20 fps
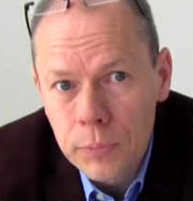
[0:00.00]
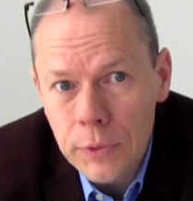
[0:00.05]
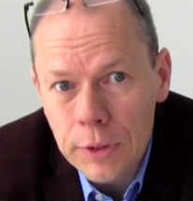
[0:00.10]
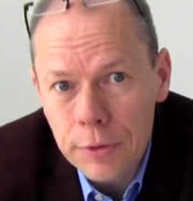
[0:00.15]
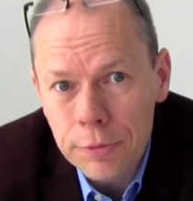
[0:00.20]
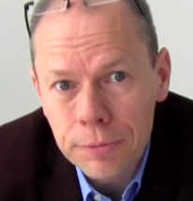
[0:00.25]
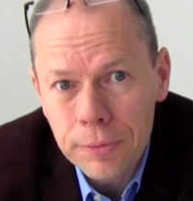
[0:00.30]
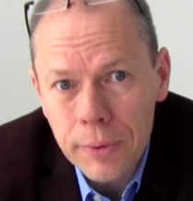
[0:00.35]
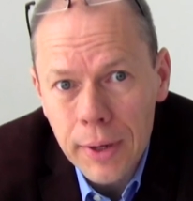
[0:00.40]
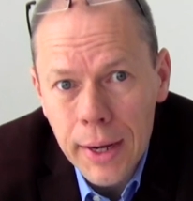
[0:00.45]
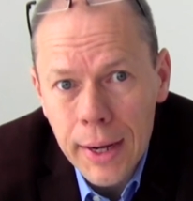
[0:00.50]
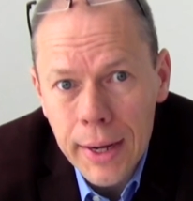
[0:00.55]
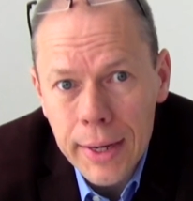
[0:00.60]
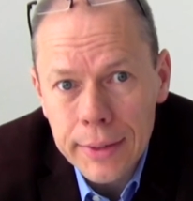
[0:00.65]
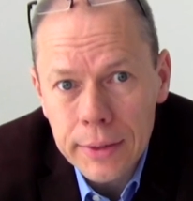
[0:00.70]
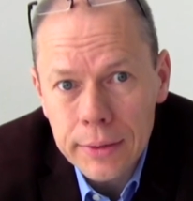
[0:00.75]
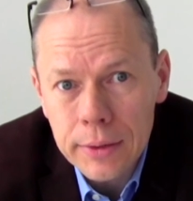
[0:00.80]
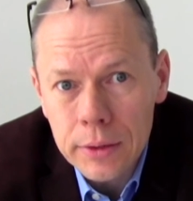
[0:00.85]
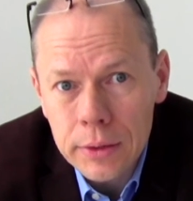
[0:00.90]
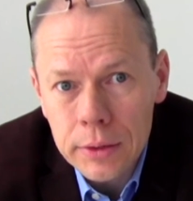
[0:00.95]

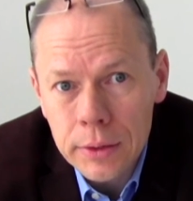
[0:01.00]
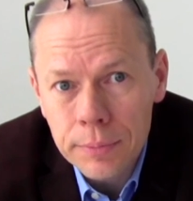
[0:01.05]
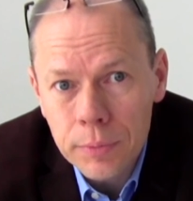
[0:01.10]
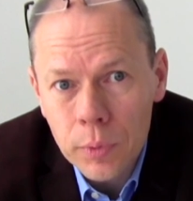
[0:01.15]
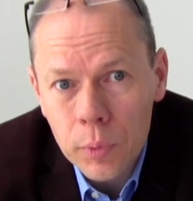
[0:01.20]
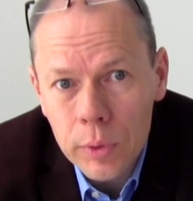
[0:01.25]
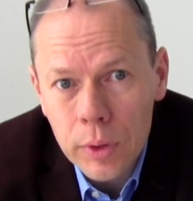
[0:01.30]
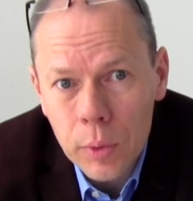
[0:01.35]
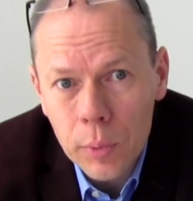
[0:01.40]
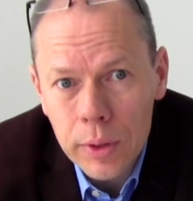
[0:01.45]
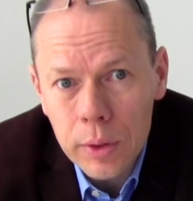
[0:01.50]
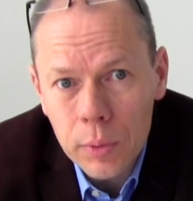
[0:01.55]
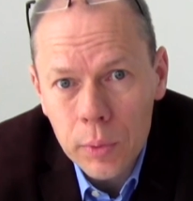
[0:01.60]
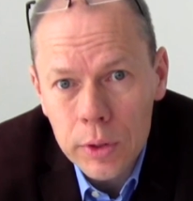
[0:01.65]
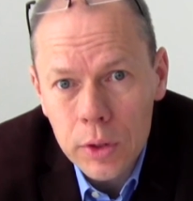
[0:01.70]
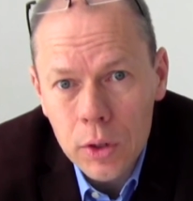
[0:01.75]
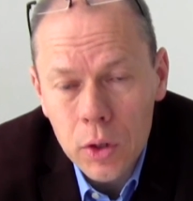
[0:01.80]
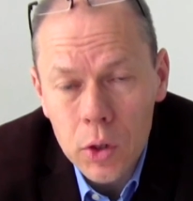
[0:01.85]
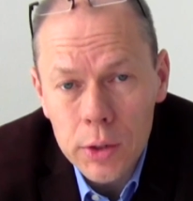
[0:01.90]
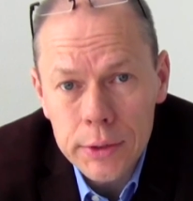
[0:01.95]
defined,
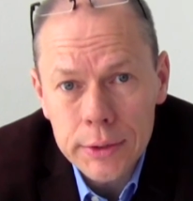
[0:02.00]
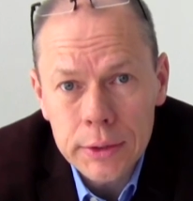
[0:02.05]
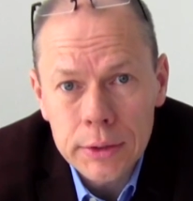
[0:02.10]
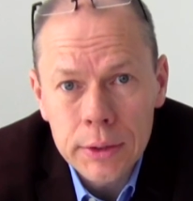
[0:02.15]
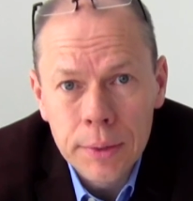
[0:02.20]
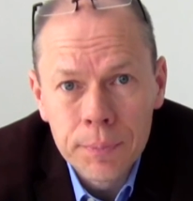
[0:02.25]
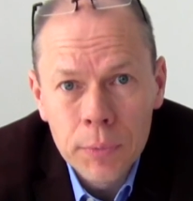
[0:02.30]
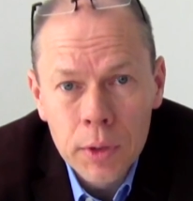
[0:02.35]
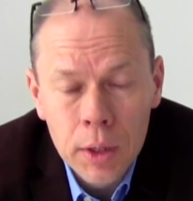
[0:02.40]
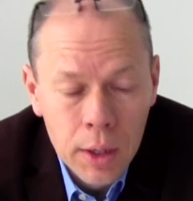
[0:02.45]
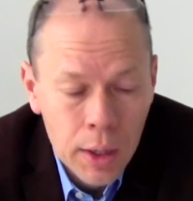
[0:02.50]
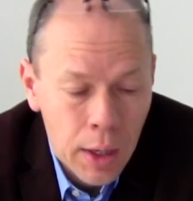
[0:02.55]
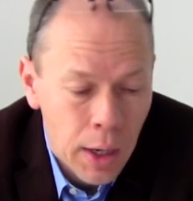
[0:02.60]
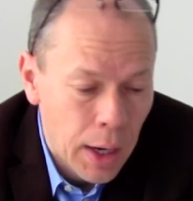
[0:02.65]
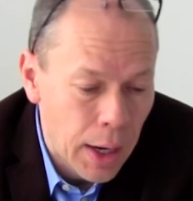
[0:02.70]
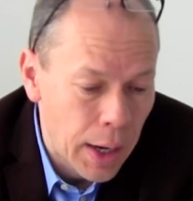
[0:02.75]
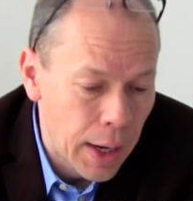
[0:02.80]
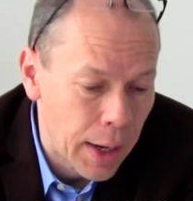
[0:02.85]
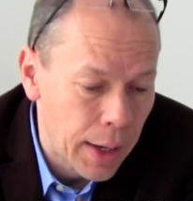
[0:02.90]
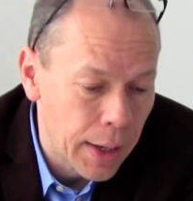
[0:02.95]
we called it
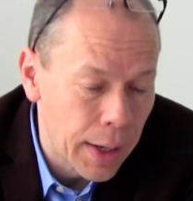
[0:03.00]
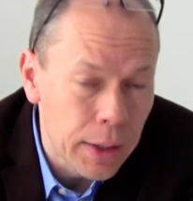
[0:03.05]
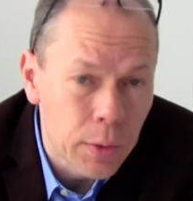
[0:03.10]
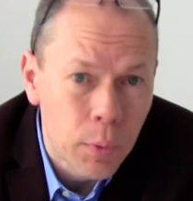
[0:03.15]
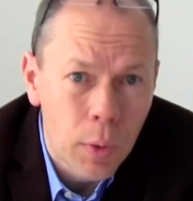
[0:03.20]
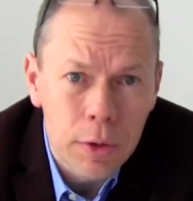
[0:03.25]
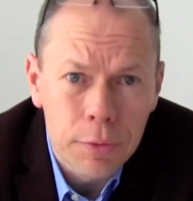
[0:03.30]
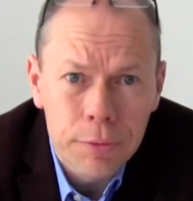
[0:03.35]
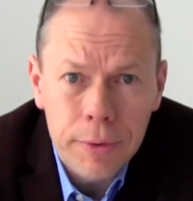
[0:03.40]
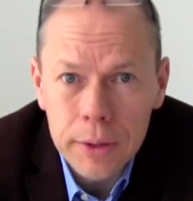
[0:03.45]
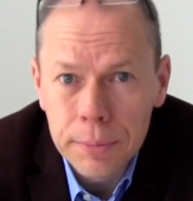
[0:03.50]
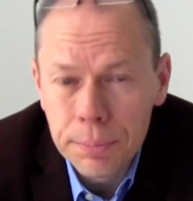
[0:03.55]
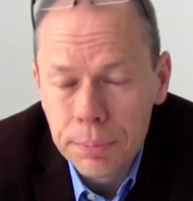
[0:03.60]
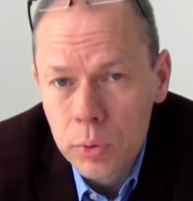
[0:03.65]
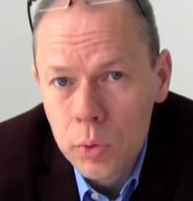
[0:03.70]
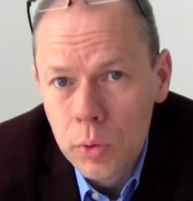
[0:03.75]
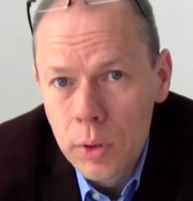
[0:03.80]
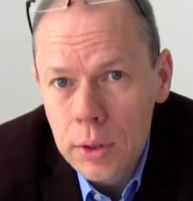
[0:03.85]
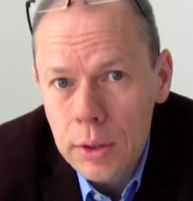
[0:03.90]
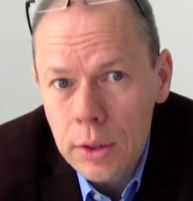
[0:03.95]
a qualified
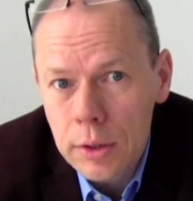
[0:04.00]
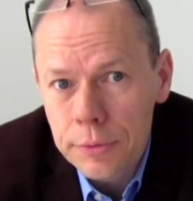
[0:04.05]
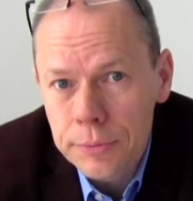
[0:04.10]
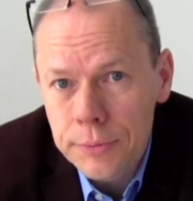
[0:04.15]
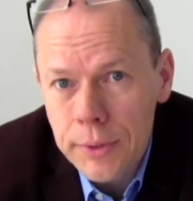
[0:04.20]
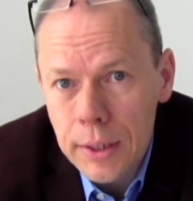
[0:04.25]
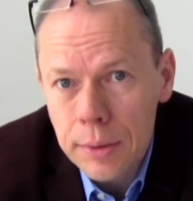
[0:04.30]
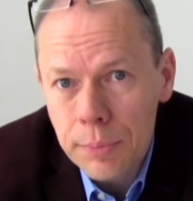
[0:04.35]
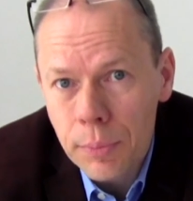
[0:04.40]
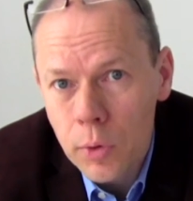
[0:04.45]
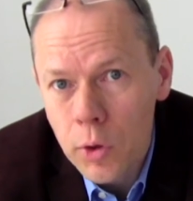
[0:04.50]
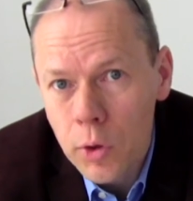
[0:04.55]
pool of 10